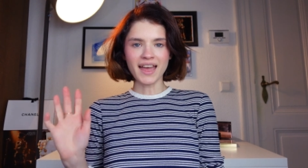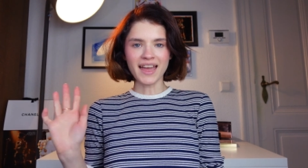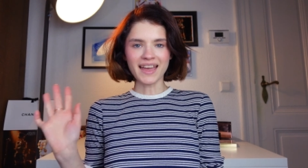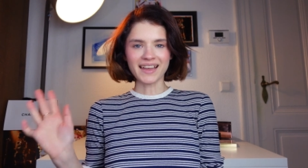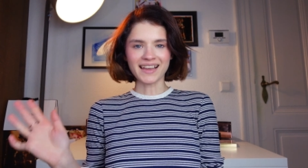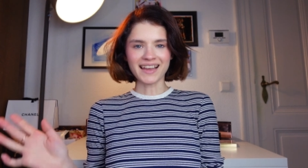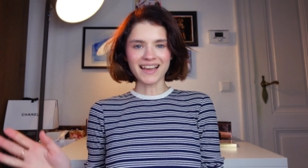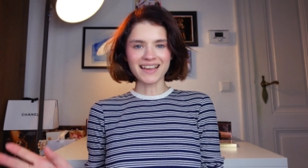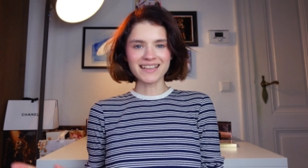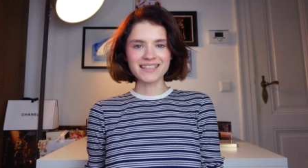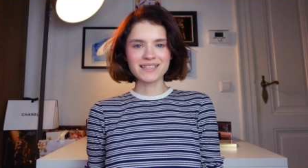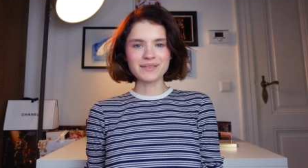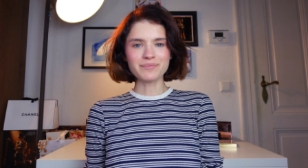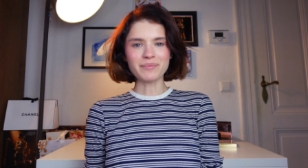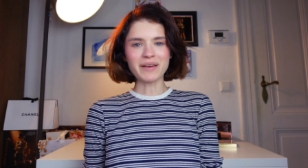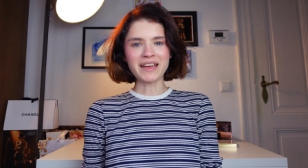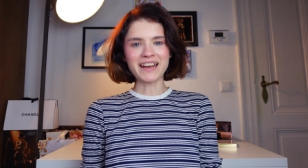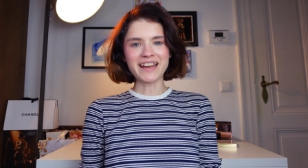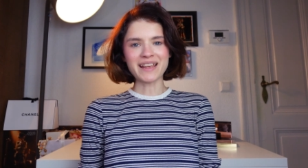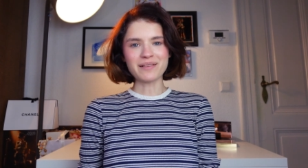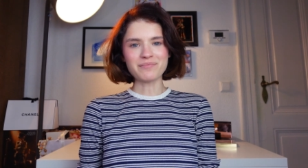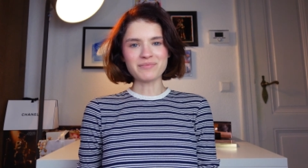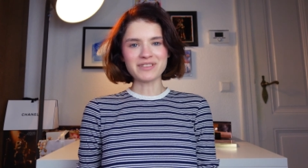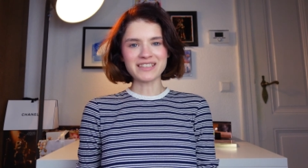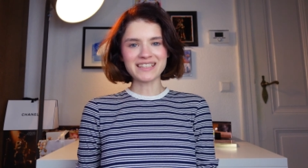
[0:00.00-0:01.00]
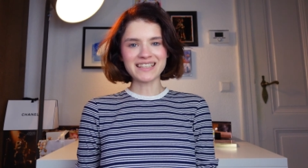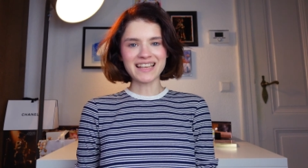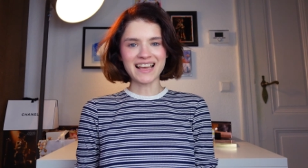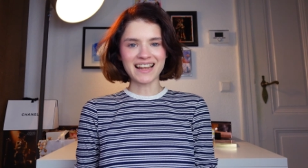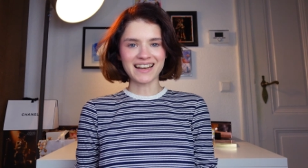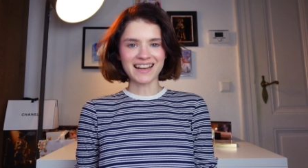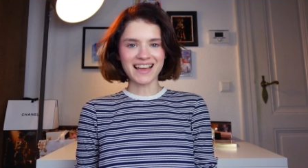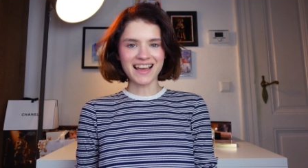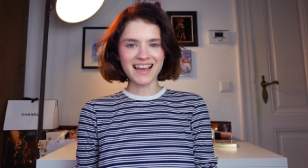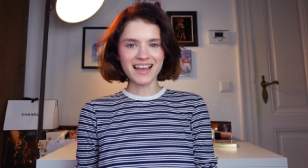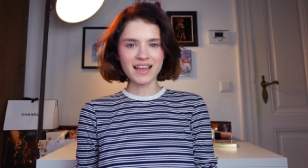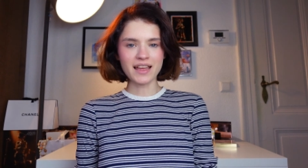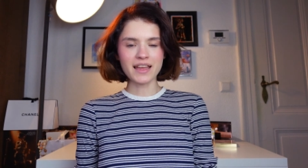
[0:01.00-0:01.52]
Hey guys, my name is
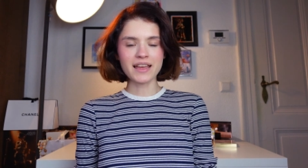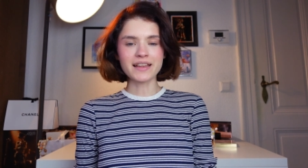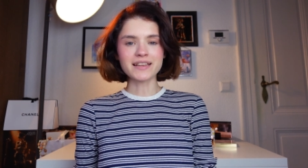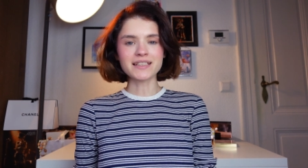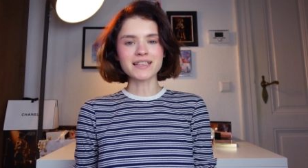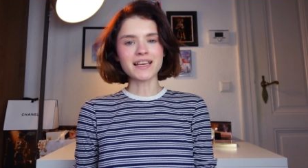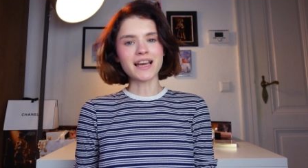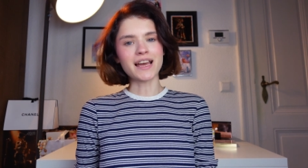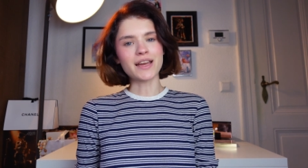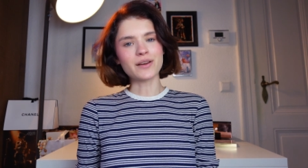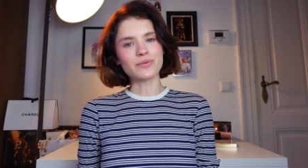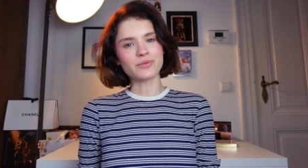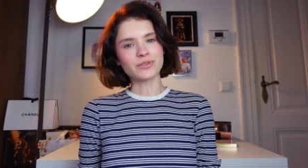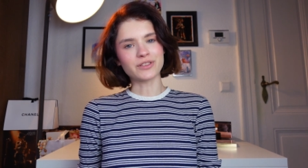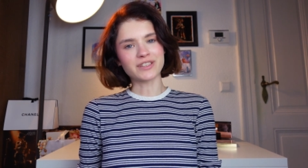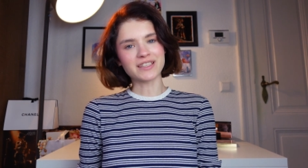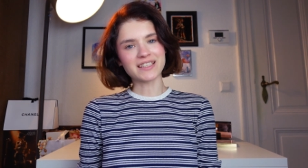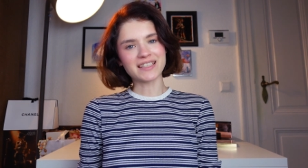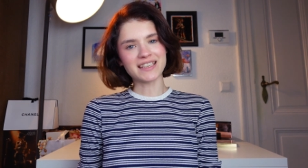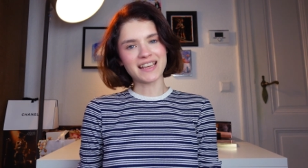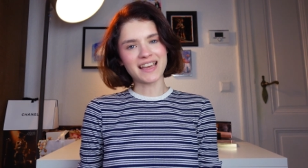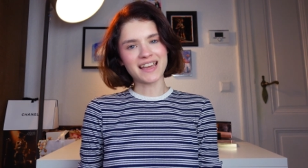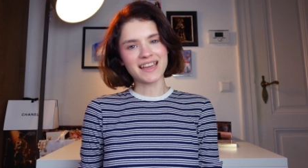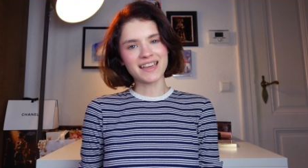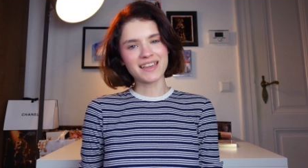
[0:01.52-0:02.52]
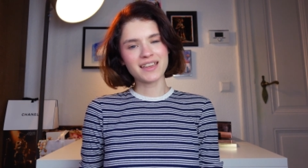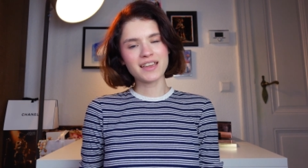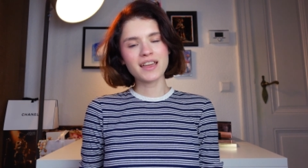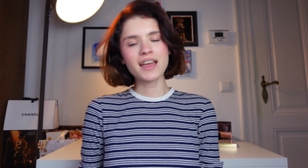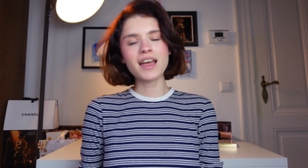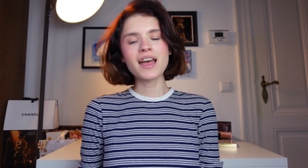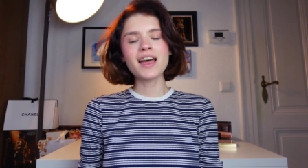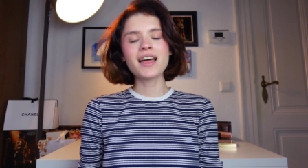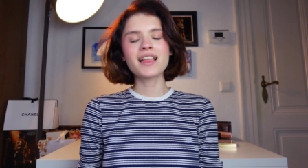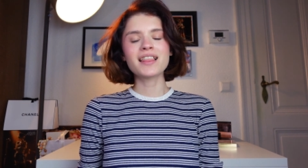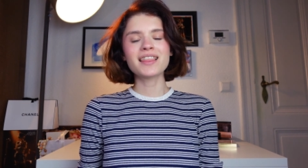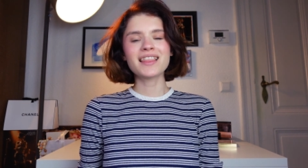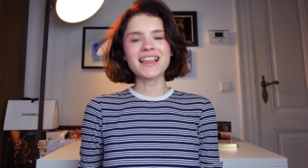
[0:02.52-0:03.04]
Hannah and I would say,
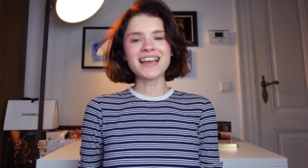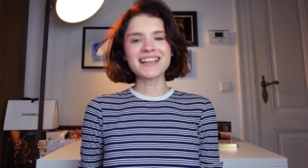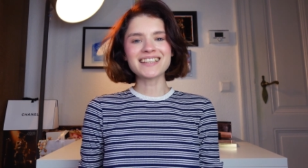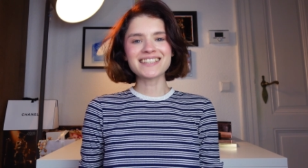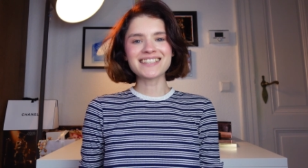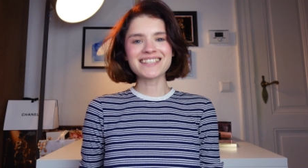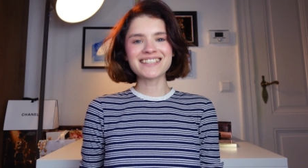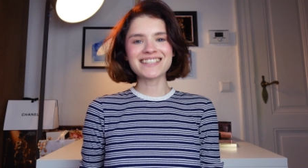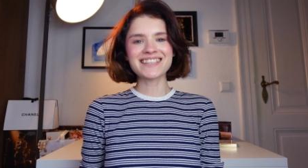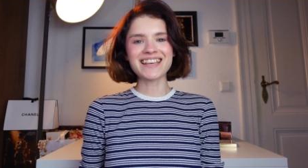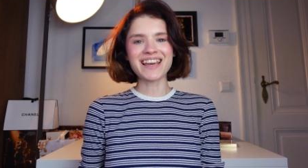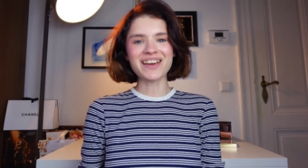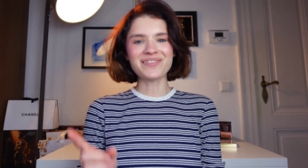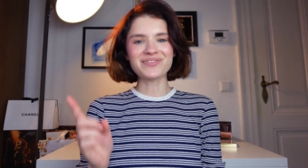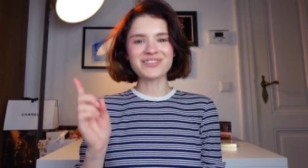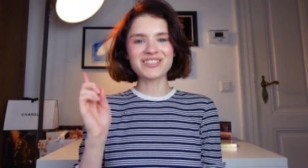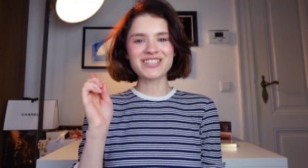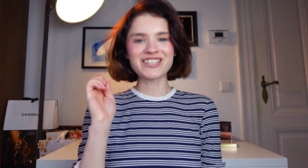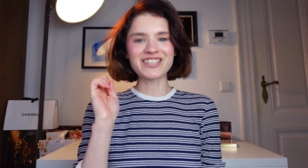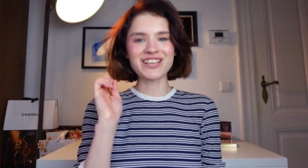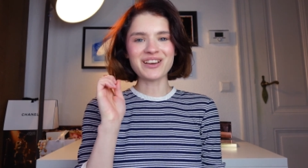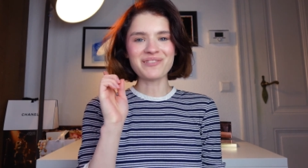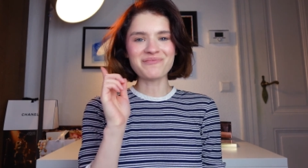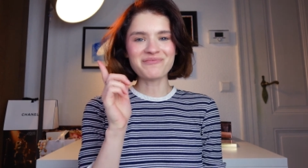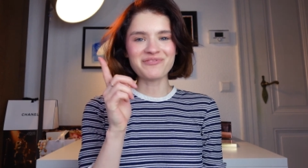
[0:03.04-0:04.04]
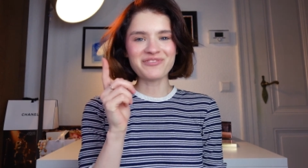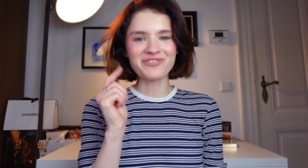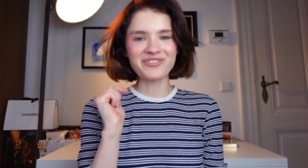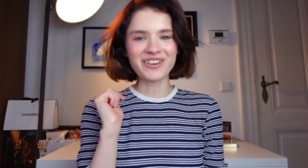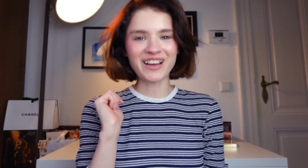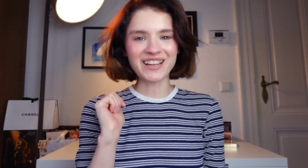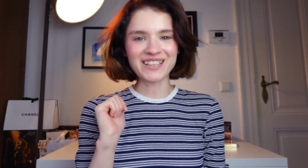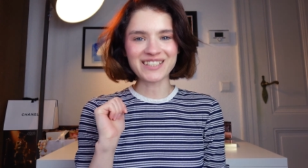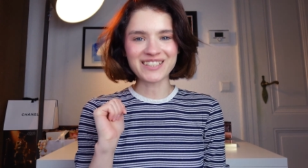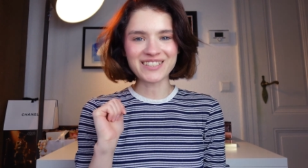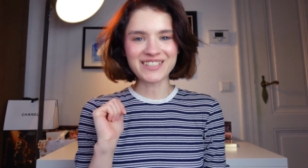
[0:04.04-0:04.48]
let's have some fun